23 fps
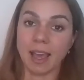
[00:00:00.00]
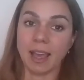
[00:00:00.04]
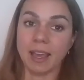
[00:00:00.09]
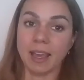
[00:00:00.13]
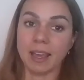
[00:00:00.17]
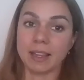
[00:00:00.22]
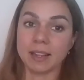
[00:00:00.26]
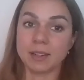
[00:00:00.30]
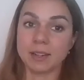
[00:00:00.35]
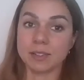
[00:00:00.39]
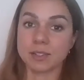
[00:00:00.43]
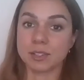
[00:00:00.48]

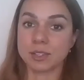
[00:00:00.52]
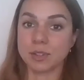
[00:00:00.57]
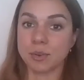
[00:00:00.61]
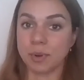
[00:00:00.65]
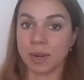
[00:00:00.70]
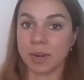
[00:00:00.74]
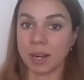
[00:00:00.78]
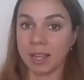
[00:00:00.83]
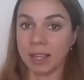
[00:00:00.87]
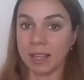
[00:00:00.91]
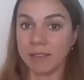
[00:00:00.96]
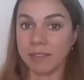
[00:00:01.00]
And so
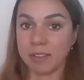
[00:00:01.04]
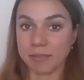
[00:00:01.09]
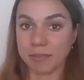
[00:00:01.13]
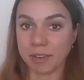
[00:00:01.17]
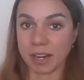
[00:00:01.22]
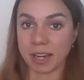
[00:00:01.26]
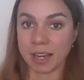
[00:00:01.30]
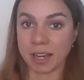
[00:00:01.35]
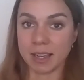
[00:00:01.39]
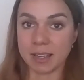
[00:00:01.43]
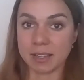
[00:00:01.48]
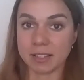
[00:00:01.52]
when I give
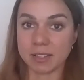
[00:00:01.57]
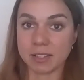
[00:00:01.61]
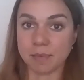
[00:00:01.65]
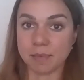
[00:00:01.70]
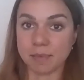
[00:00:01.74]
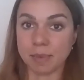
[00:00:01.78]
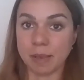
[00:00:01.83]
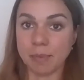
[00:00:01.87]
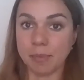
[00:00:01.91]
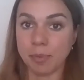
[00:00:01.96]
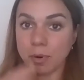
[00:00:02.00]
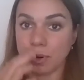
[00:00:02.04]
advice to
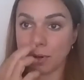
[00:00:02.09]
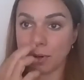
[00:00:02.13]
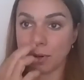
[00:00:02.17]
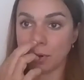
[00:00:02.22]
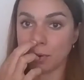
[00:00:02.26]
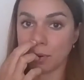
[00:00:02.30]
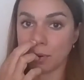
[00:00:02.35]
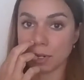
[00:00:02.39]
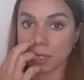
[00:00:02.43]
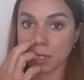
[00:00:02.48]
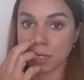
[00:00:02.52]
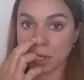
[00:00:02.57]
people
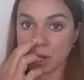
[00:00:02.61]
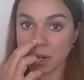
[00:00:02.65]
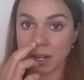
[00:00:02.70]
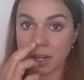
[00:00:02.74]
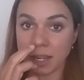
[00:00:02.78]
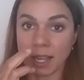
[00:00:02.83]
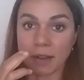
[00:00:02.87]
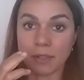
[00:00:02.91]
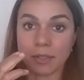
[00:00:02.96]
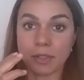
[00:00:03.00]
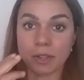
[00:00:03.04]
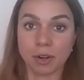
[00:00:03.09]
who are
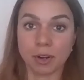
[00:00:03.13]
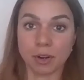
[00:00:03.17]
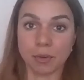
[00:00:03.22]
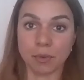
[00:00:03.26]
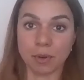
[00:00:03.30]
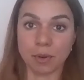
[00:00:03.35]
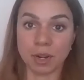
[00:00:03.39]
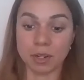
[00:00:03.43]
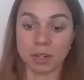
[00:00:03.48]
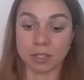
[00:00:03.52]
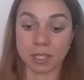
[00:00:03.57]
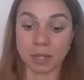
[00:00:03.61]
starting out their
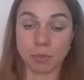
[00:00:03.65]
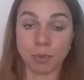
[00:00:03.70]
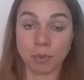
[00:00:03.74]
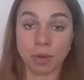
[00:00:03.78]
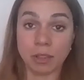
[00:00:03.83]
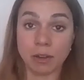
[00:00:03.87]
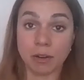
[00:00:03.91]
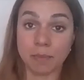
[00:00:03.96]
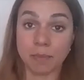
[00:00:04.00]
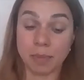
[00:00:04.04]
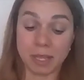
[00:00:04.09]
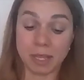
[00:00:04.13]
careers,
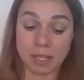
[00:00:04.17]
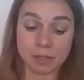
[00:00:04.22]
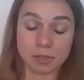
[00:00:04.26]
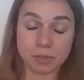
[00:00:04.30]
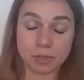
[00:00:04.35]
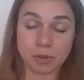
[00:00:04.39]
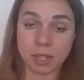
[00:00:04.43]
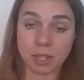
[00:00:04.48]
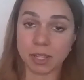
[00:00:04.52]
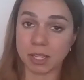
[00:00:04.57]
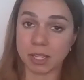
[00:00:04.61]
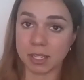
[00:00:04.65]
whether it be in
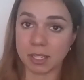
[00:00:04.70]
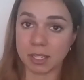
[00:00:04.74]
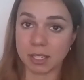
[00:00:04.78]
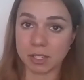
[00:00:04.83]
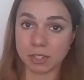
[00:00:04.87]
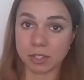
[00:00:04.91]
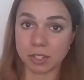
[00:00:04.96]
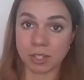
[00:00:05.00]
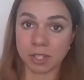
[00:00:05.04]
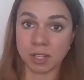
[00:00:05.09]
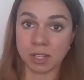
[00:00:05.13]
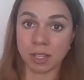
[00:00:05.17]
strength and
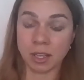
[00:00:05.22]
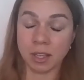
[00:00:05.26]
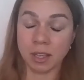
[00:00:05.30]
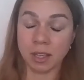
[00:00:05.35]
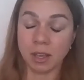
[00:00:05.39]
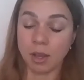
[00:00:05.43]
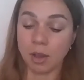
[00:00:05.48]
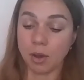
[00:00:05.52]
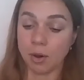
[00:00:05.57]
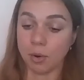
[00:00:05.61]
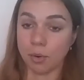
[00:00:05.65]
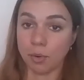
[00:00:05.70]
conditioning
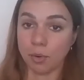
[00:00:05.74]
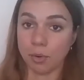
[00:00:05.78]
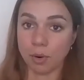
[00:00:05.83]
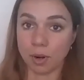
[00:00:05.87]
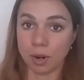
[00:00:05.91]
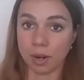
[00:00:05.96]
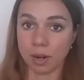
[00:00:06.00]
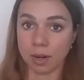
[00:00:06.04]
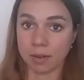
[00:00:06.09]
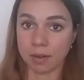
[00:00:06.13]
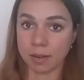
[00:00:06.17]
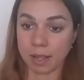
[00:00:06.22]

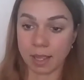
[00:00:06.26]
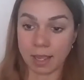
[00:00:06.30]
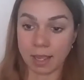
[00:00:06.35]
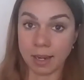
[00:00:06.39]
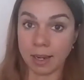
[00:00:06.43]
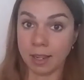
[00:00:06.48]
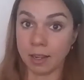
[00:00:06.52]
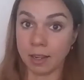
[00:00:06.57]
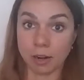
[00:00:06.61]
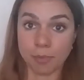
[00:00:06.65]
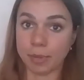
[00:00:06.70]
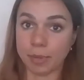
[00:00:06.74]
or
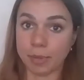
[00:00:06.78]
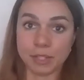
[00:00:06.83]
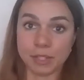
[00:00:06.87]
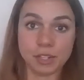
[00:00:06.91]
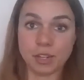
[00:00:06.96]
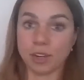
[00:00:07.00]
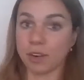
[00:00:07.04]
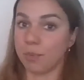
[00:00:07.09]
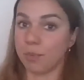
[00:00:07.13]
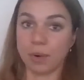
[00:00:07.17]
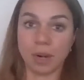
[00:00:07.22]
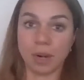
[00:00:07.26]
hitting or pitching or